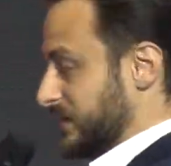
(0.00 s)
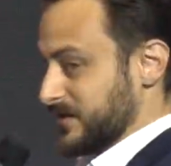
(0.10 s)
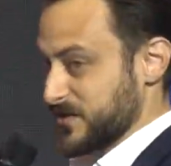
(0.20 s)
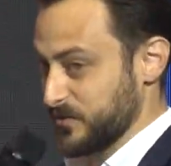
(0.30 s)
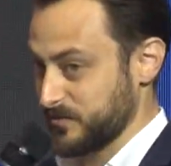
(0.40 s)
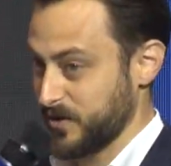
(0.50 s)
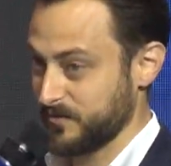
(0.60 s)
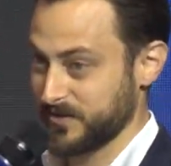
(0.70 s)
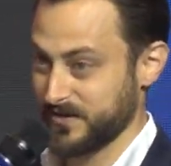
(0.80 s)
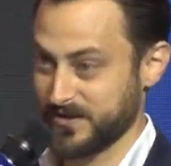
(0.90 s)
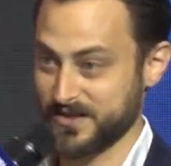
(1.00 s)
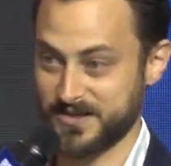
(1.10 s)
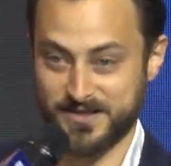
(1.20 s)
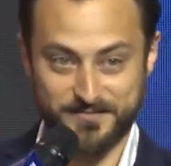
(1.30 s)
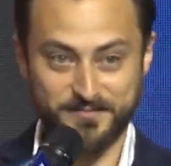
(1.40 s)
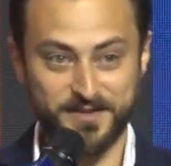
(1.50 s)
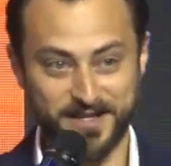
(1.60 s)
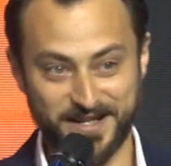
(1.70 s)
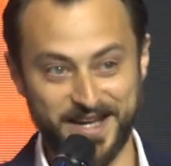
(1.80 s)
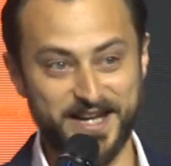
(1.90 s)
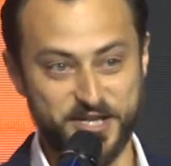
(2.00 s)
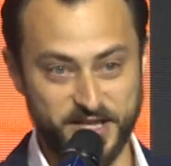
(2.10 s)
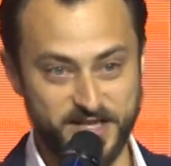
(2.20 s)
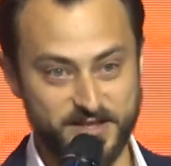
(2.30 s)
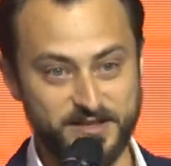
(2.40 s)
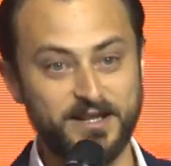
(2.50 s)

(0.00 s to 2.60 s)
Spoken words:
This will probably take us ages,